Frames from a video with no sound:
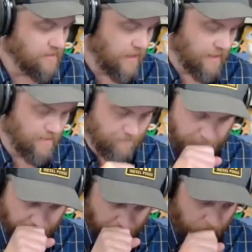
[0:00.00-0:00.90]
Um,
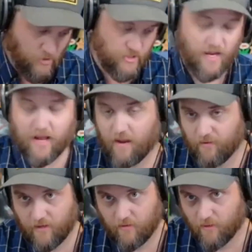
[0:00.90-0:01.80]
you should not
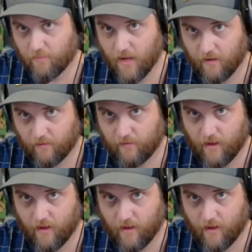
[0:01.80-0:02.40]
advertise your products